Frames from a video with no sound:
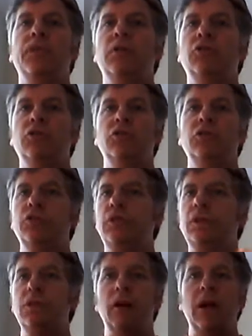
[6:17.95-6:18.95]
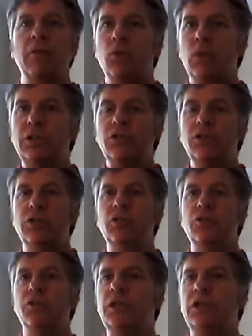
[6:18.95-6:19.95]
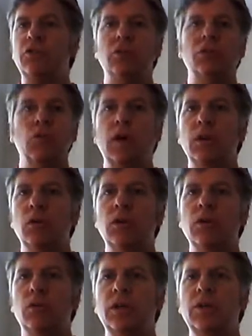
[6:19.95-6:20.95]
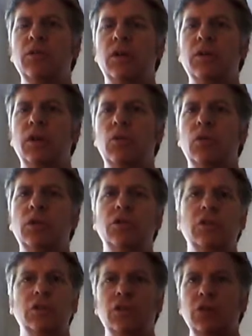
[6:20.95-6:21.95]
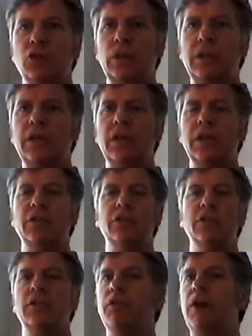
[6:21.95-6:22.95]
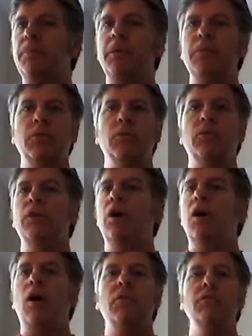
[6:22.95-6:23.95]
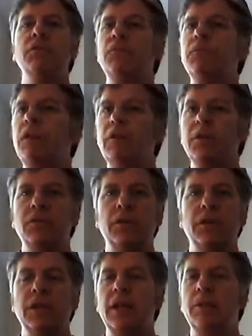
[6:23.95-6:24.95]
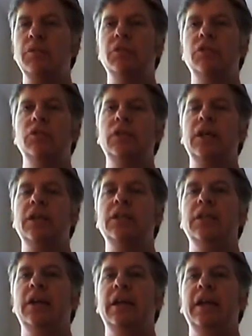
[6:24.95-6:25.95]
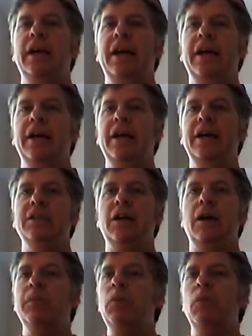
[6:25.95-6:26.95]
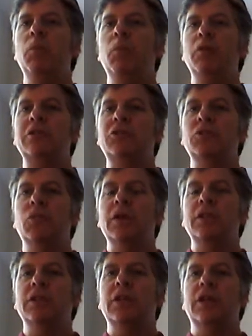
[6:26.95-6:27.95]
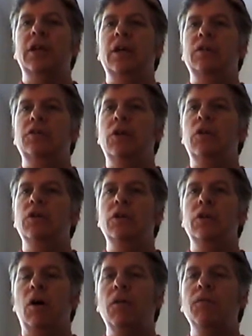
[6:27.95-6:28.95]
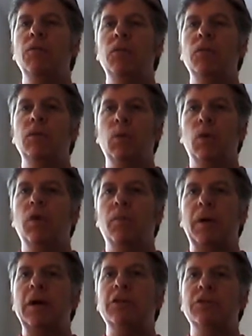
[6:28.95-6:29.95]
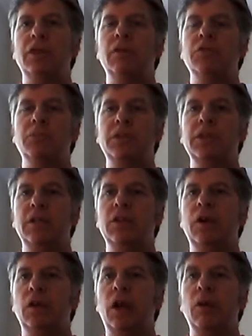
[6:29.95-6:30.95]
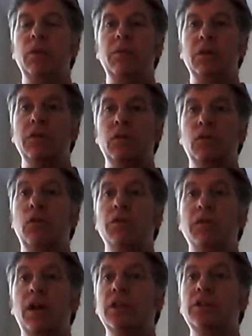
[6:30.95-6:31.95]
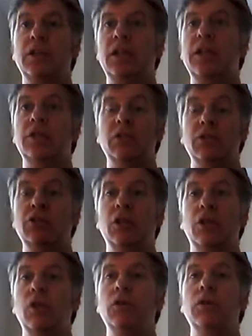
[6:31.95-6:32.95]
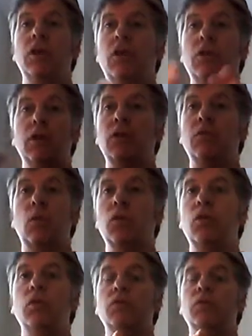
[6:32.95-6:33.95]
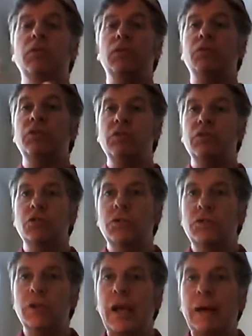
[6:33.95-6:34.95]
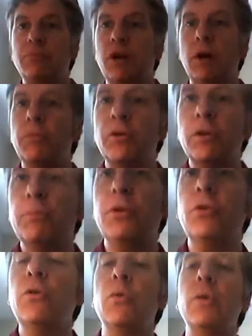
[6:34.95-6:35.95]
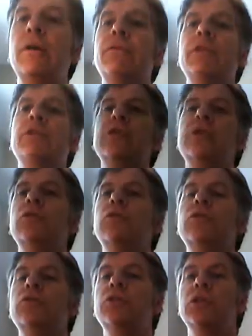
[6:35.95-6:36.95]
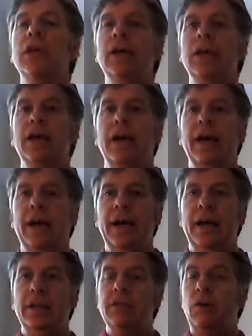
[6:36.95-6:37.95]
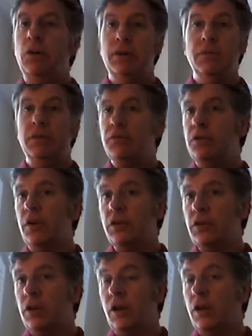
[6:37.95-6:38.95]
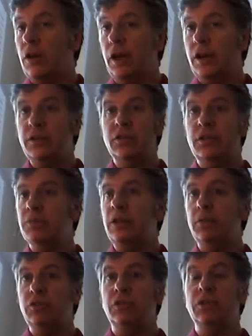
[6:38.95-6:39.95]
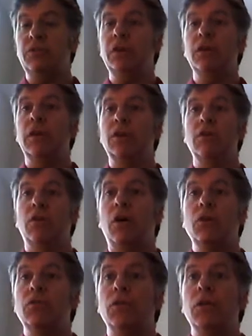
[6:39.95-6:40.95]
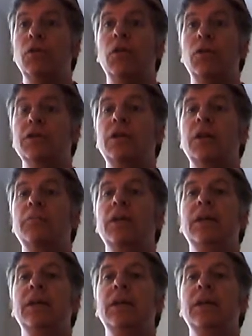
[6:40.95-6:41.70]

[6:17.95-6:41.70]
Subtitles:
Should you have questions or things aren't quite going the way you thought they would, you could just tweak things, and you've got people who are obviously very, very enabled to do that. And I mean, what more could you want? So, often when we work by ourselves, particularly online, we feel that we're often isolated and just alone in our little world with just you and your laptop or computer or whatever it is that you use. Or even if you're not online, sometimes you just feel like you're on your own all the time.